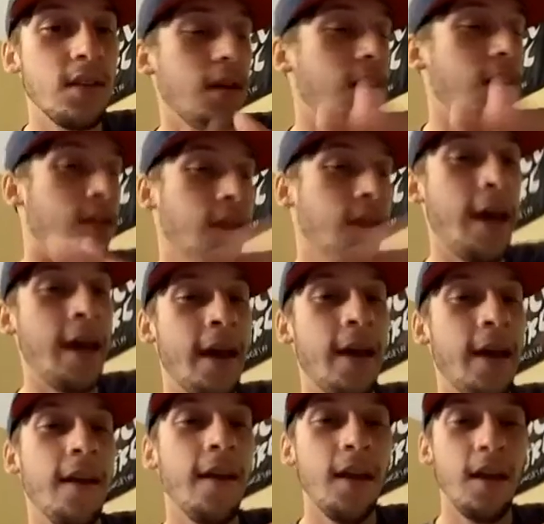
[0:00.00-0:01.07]
all that,
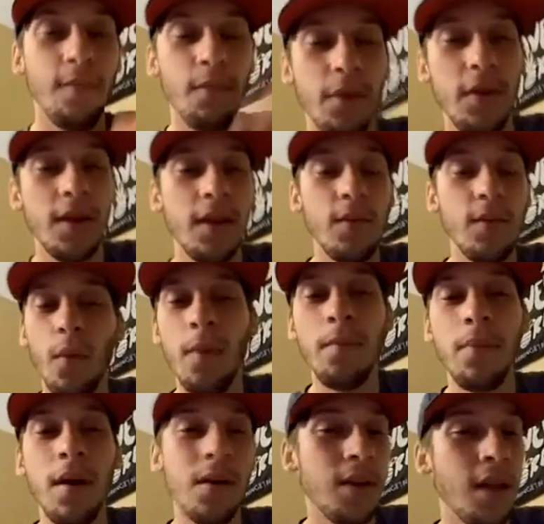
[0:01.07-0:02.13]
and put it in one
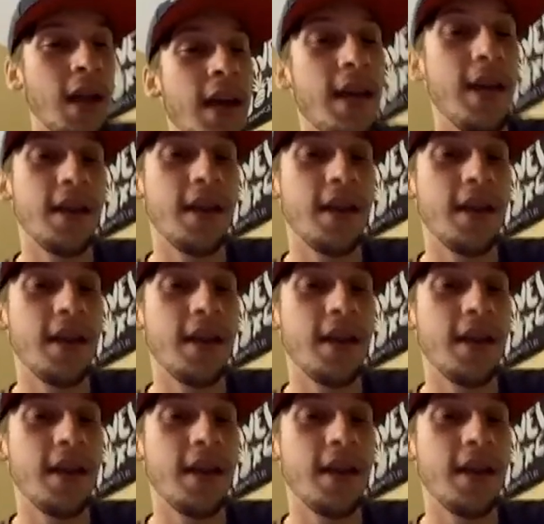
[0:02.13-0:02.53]
parlay.